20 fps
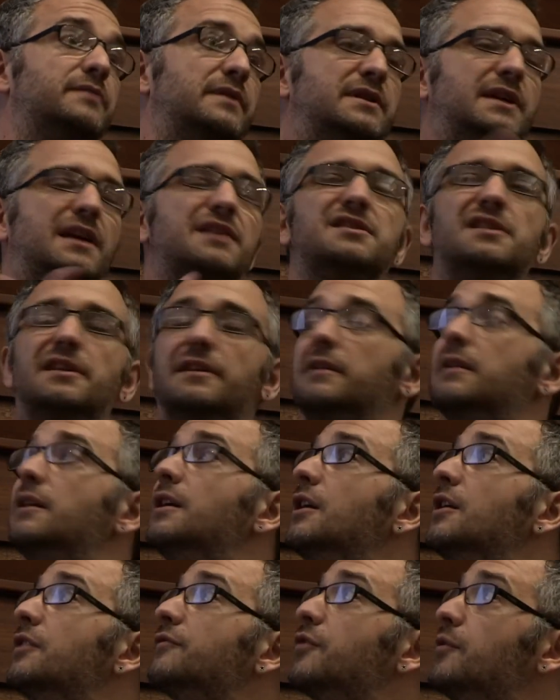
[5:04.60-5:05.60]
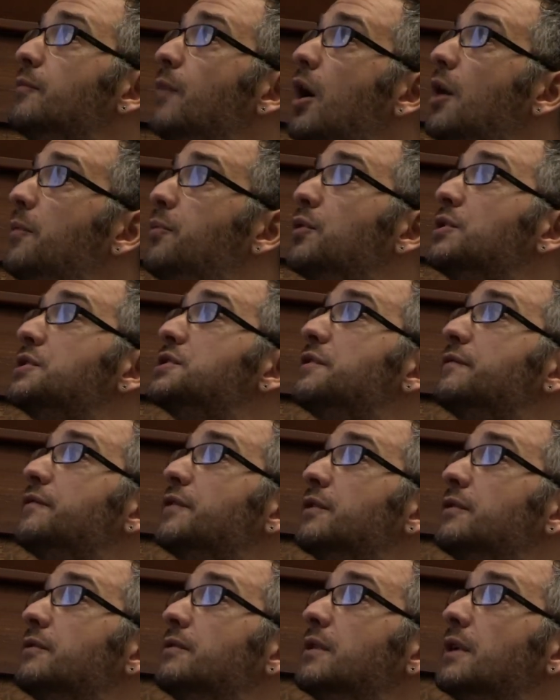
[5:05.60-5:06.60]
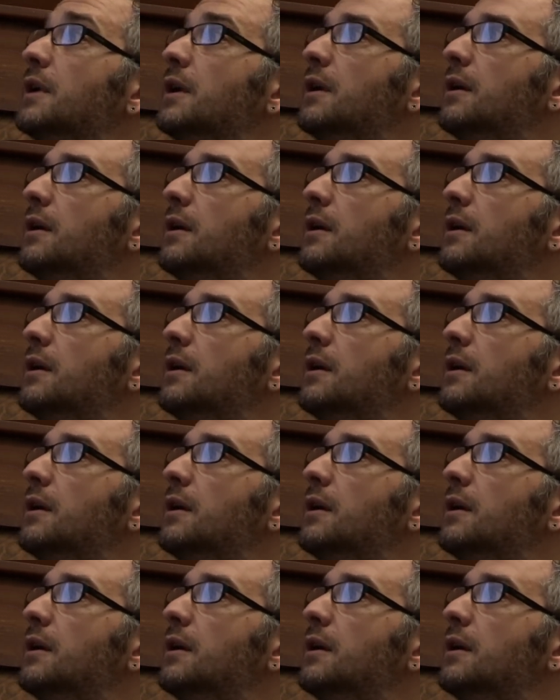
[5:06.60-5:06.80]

which actually, from our point of view,